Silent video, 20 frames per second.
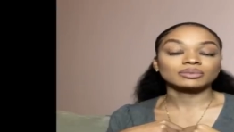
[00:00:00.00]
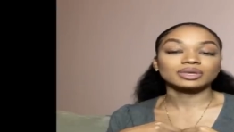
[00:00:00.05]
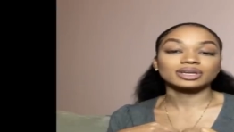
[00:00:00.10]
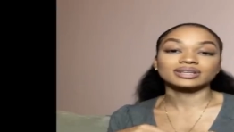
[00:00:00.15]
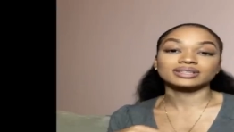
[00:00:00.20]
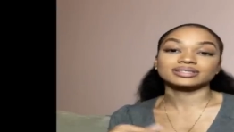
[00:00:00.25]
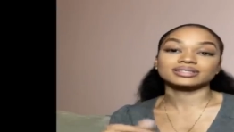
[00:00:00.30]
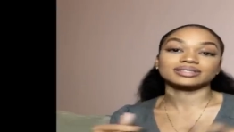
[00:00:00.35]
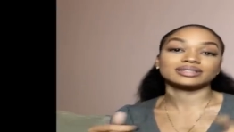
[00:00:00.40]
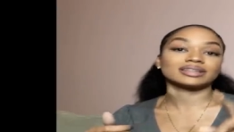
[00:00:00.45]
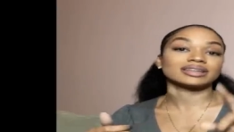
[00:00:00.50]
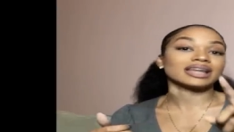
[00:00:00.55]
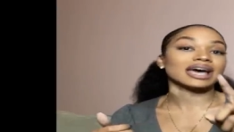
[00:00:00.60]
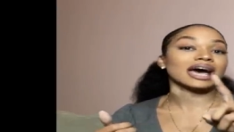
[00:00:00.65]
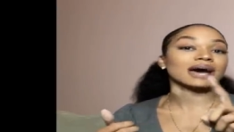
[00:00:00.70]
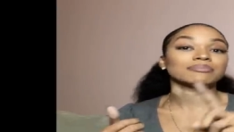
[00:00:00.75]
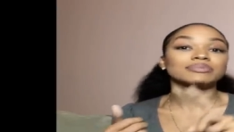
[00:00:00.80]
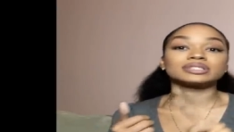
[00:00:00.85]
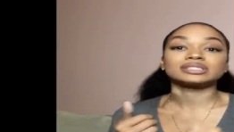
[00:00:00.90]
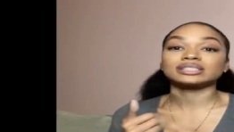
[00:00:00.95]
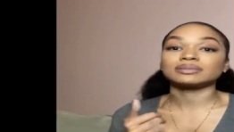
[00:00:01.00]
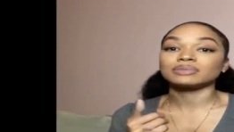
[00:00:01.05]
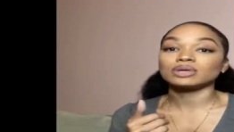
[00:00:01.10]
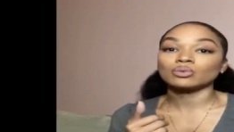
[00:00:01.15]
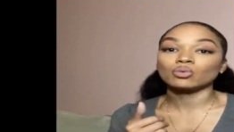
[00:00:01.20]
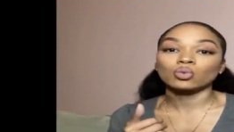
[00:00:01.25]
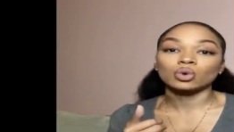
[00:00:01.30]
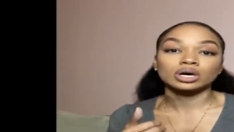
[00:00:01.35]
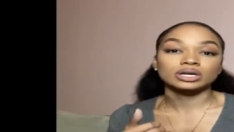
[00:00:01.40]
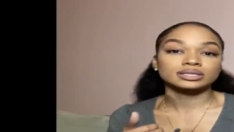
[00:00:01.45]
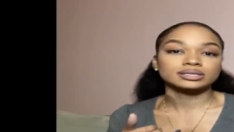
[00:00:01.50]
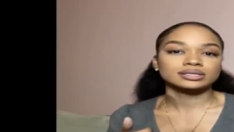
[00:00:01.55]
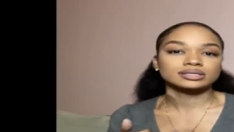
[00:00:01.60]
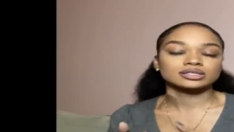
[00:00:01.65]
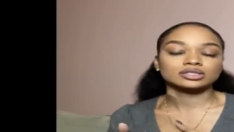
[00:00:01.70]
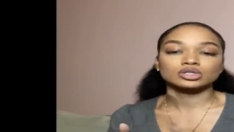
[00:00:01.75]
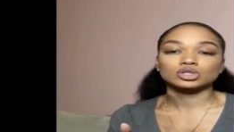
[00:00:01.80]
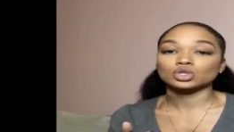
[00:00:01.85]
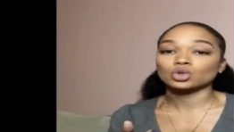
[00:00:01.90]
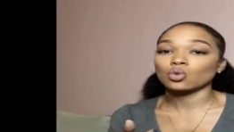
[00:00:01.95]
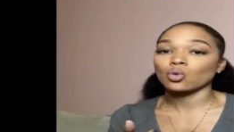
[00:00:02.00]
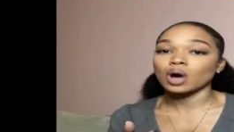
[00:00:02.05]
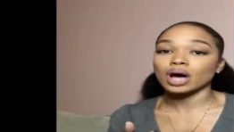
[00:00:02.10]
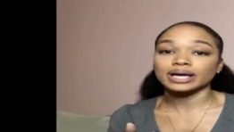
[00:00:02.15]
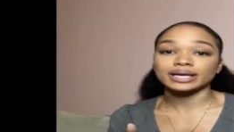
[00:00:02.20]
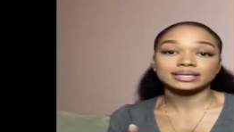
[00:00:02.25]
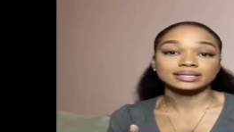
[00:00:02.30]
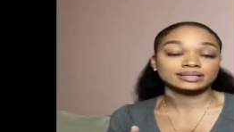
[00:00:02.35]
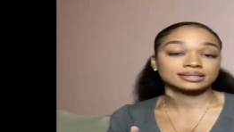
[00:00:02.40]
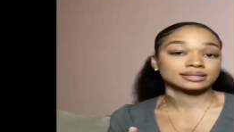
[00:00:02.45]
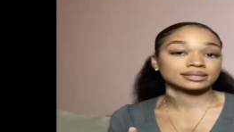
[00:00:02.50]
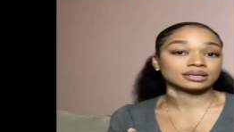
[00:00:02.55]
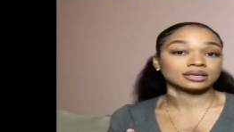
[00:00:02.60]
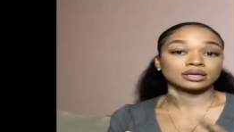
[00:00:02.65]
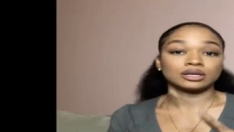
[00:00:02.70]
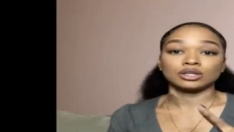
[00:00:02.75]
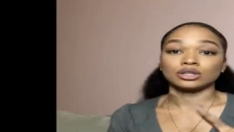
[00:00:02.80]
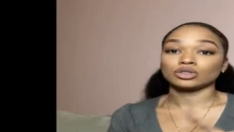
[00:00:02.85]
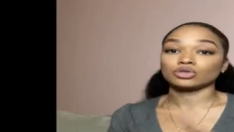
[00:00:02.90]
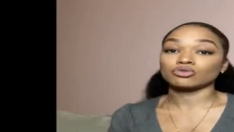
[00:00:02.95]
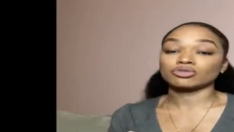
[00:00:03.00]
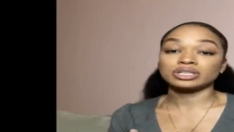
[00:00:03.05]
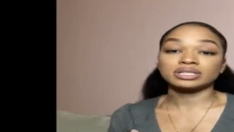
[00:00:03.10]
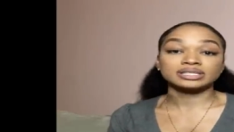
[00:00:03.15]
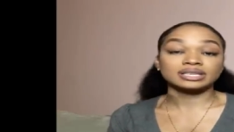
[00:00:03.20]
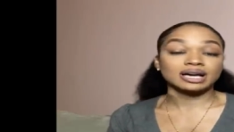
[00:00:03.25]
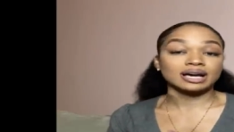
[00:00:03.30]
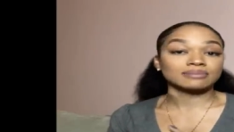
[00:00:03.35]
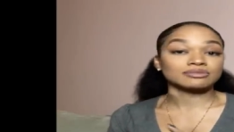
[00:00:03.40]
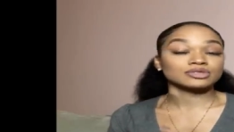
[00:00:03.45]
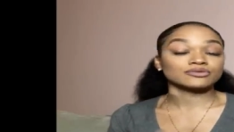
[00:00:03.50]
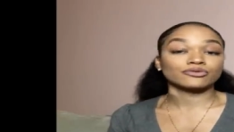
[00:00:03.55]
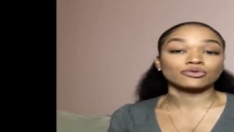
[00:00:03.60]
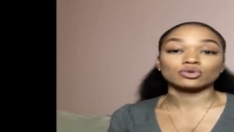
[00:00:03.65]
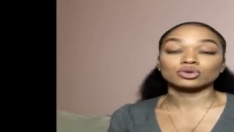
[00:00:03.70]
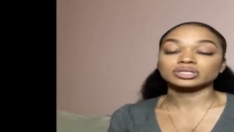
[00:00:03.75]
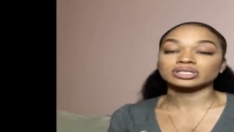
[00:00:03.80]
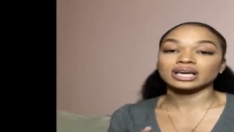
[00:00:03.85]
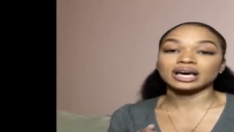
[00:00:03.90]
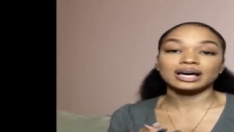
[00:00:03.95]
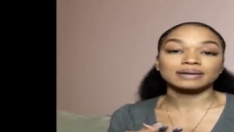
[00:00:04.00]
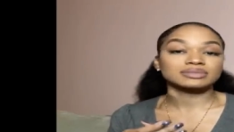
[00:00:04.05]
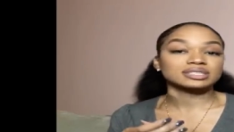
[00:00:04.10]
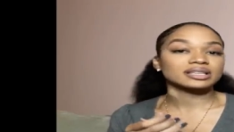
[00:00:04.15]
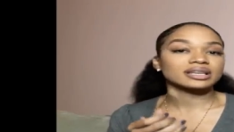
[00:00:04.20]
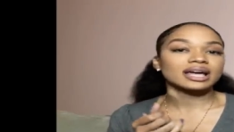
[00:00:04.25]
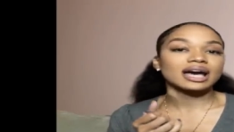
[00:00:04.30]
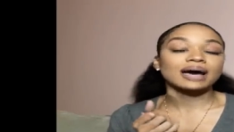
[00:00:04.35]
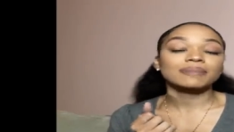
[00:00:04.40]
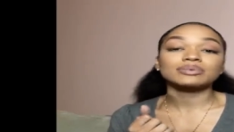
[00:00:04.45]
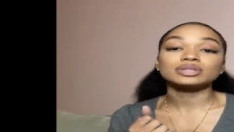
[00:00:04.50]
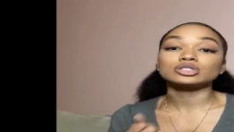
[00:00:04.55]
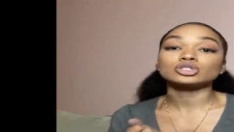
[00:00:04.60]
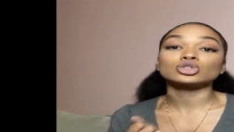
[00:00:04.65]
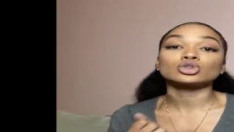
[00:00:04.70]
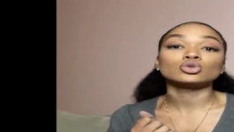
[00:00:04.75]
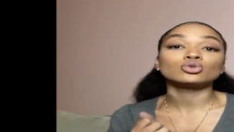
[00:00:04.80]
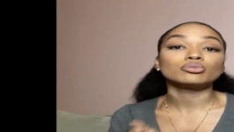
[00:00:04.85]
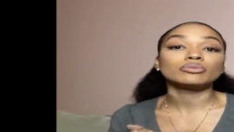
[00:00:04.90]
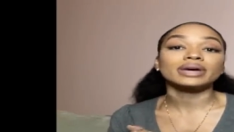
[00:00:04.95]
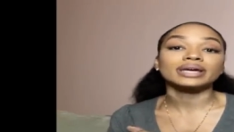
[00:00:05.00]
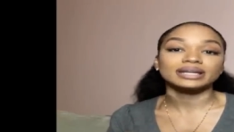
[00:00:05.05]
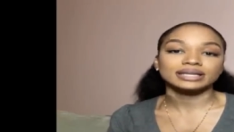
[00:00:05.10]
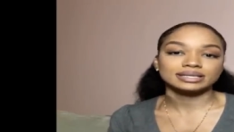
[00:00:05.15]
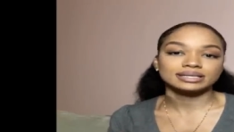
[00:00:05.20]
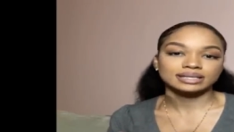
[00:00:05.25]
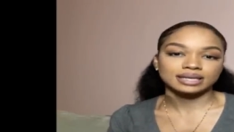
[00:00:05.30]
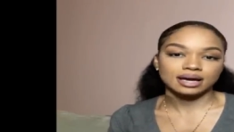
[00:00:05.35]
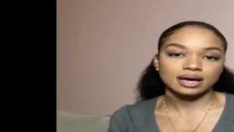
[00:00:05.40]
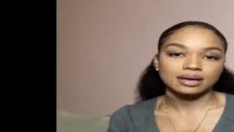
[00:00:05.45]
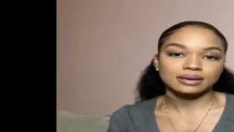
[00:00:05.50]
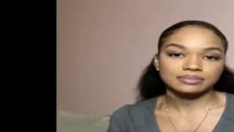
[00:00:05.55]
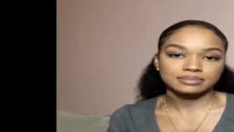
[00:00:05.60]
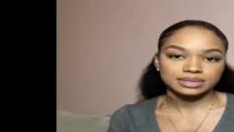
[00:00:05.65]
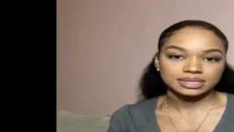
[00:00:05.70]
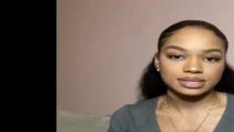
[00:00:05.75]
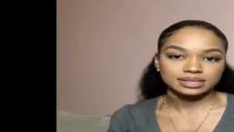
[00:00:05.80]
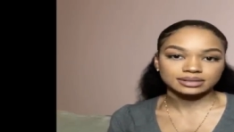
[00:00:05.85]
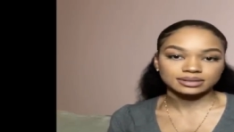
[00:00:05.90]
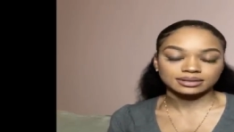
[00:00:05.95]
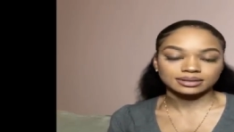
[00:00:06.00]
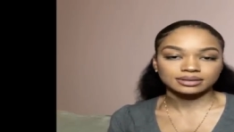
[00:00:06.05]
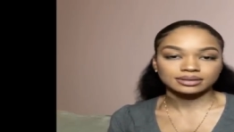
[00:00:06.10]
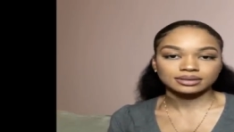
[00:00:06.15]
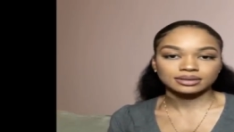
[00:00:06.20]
Because it didn't happen to me once, twice, three times, four times. It happened too many times.